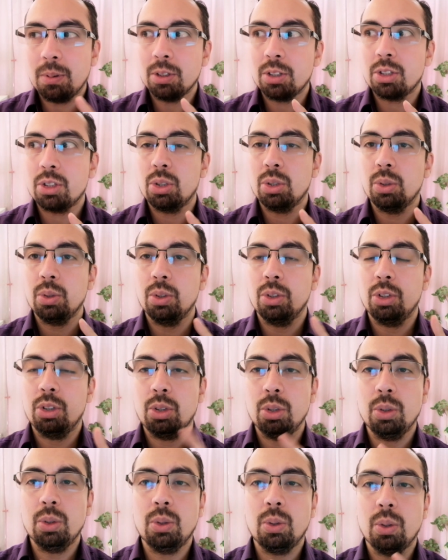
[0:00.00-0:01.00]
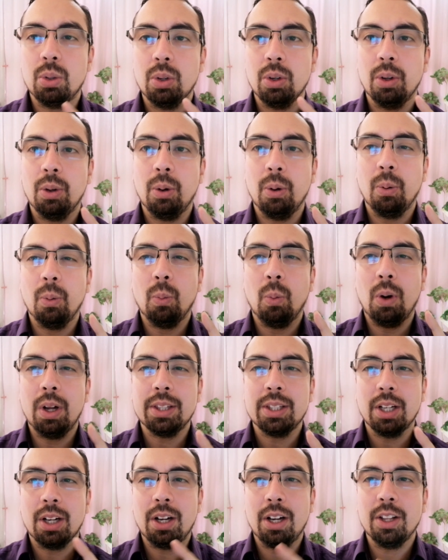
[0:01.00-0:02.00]
to do
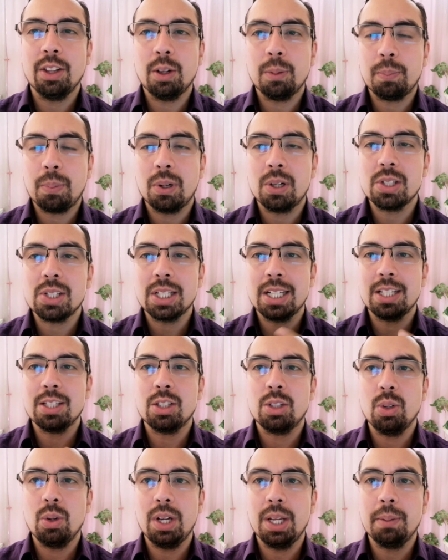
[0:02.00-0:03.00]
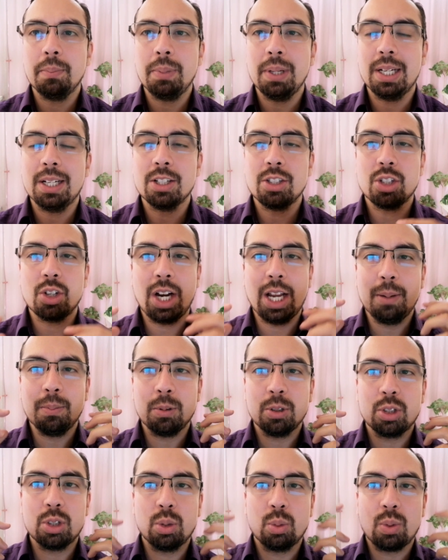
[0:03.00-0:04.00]
what the other person is doing because you're
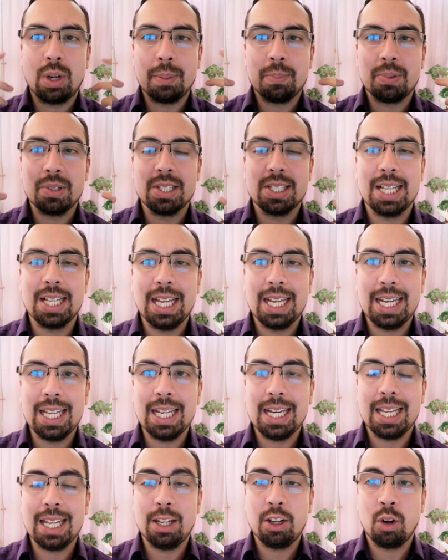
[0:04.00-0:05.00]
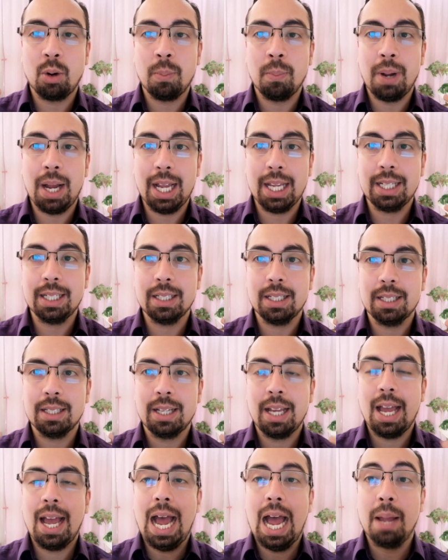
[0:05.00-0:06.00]
able to represent it in your mind.
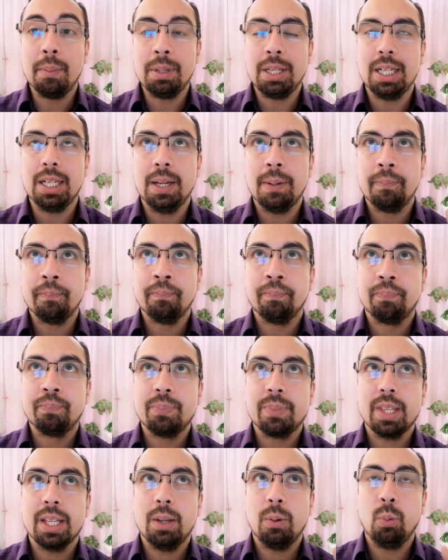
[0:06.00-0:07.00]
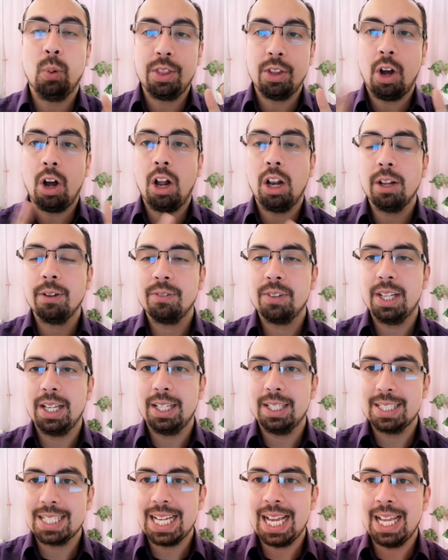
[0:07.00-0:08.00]
I mean, with all of
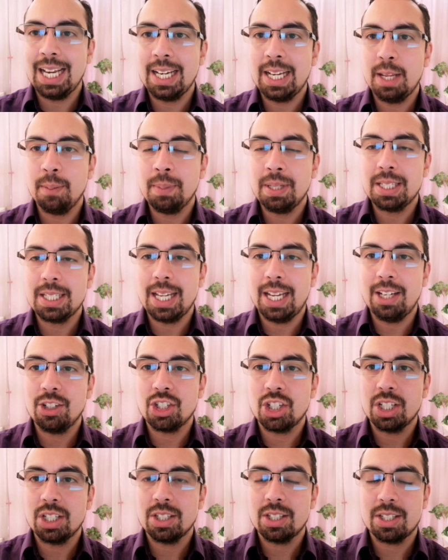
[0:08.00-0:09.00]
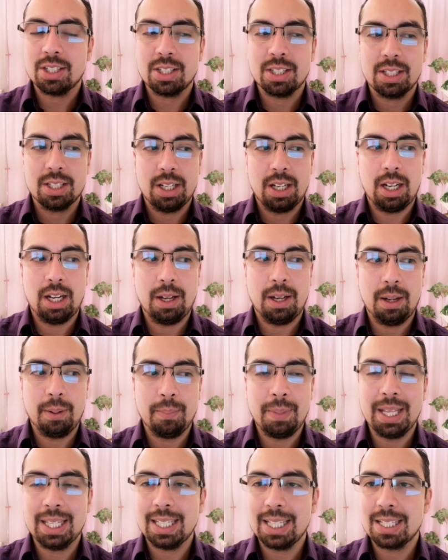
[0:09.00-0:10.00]
the 10 imitations
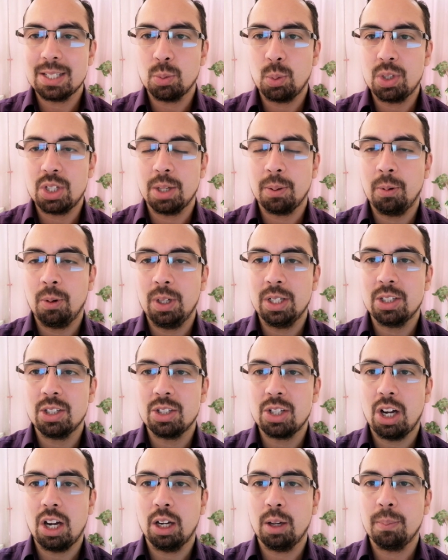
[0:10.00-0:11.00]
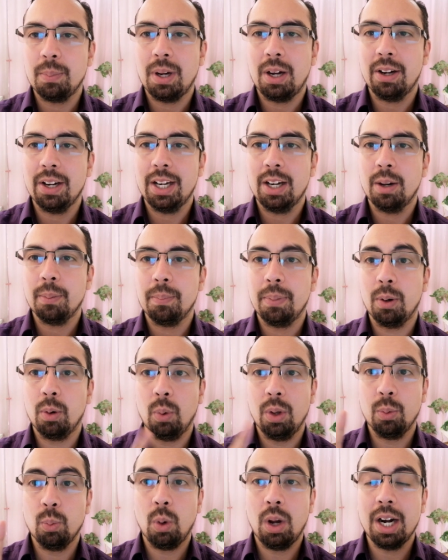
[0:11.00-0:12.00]
methods, which I'm going to talk about here, but
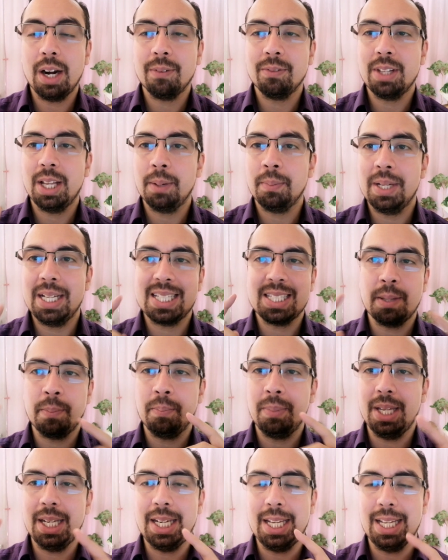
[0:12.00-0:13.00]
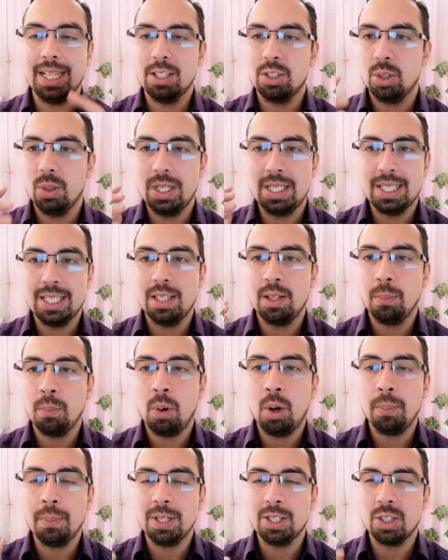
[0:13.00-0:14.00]
with one of them, it's immediate, so it's in the
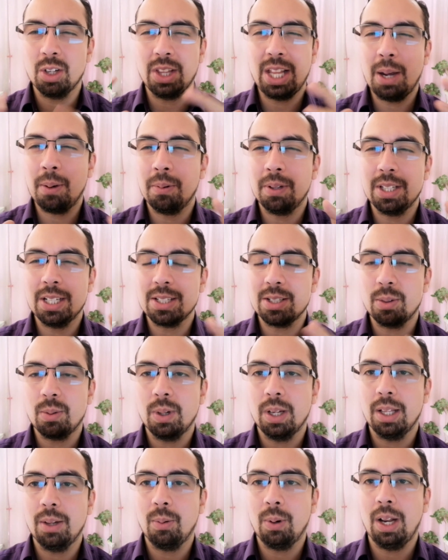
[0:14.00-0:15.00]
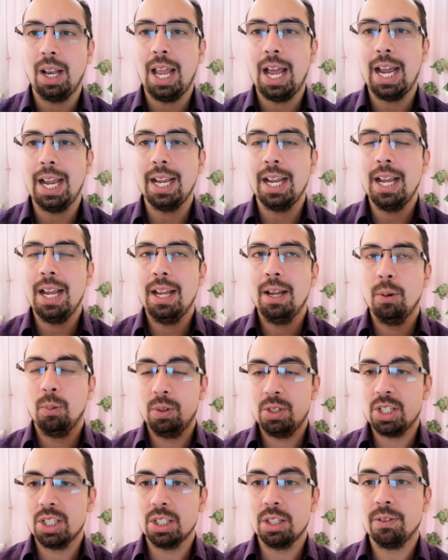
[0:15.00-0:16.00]
moment. So that one doesn't really rely,
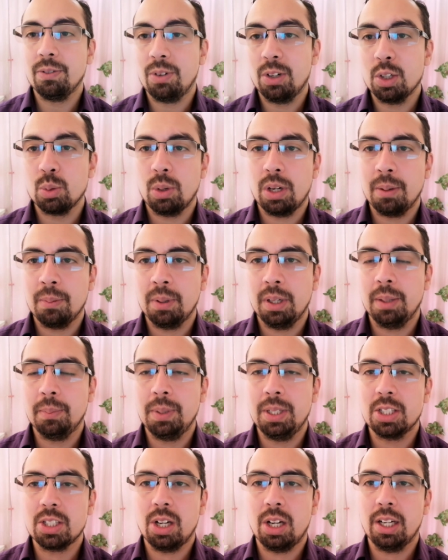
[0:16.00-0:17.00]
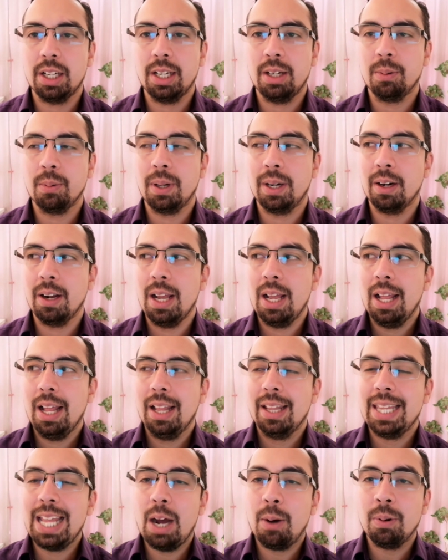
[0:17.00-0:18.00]
which is the first one I'm going to be talking about.
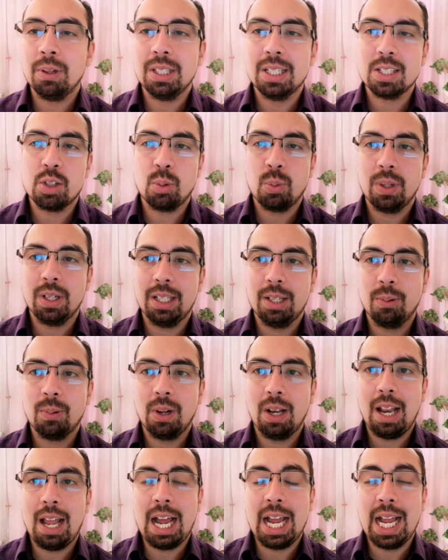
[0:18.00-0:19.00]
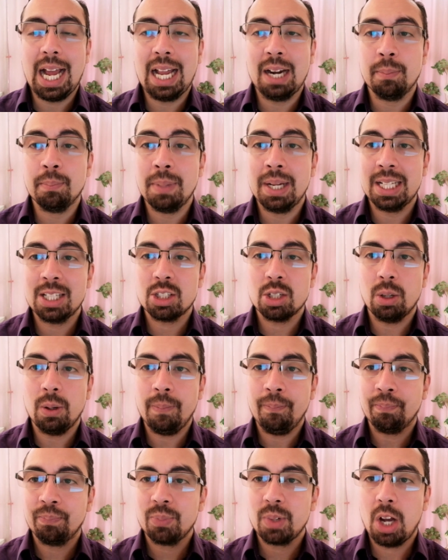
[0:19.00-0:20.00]
That one doesn't really rely on
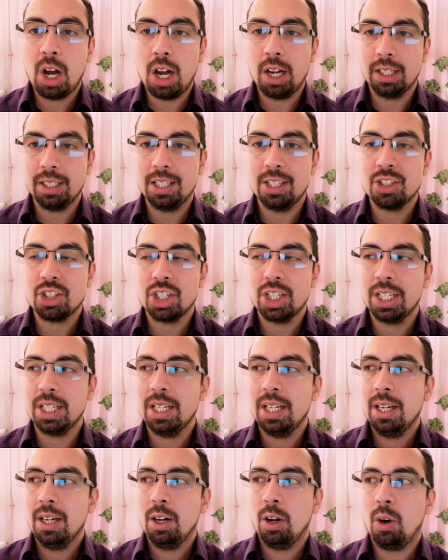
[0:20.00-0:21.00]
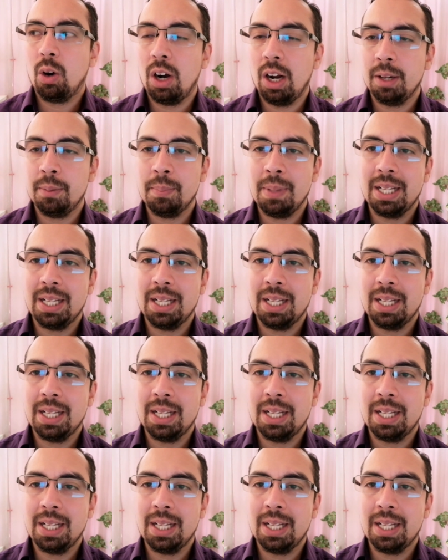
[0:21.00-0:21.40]
mental cognition or on